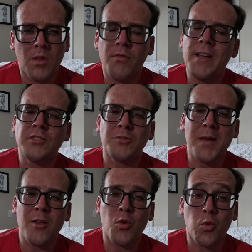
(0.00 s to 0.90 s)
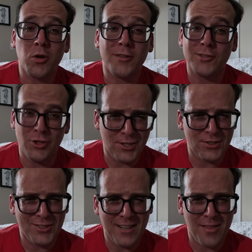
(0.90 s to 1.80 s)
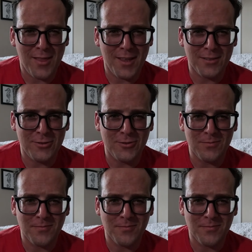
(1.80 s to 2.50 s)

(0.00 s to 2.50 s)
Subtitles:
The fastest man in the world just said this.